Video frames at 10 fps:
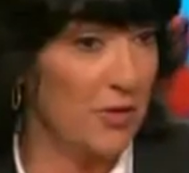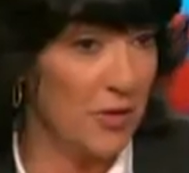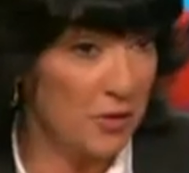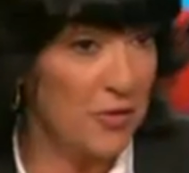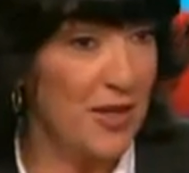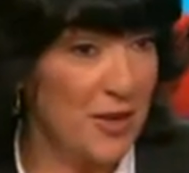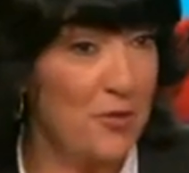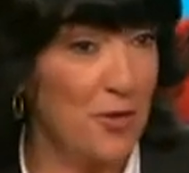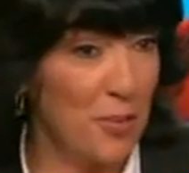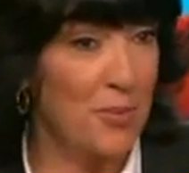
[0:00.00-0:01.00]
of the defeat
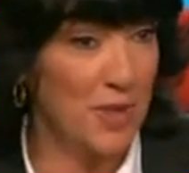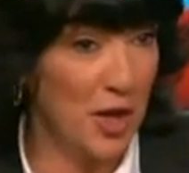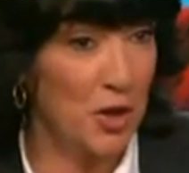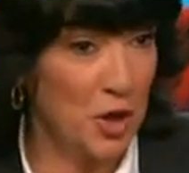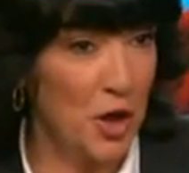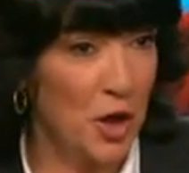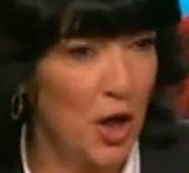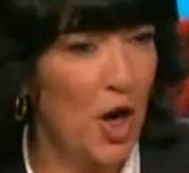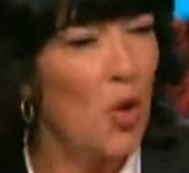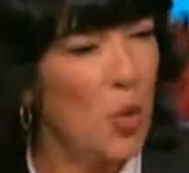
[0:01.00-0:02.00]
from
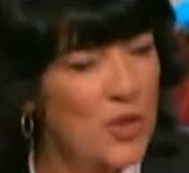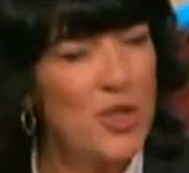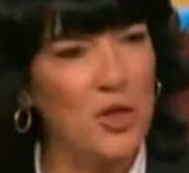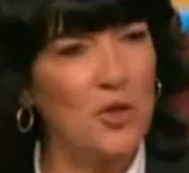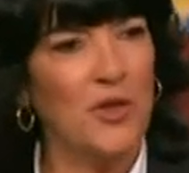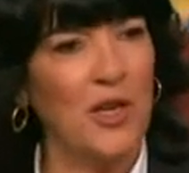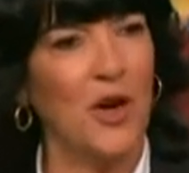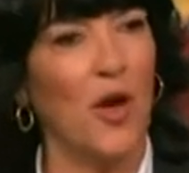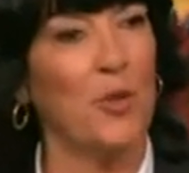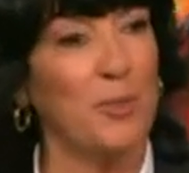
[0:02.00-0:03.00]
Dunkirk. What did you
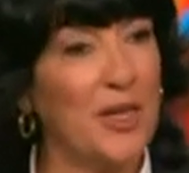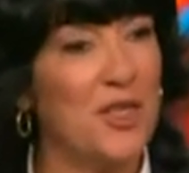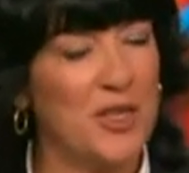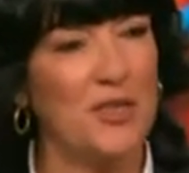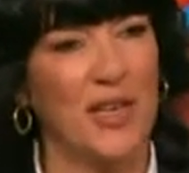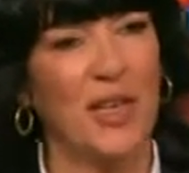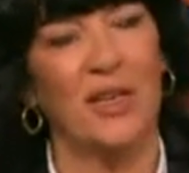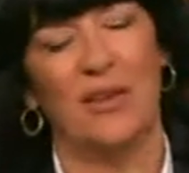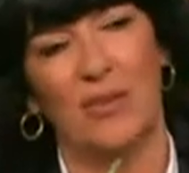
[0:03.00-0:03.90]
see on the beaches of England?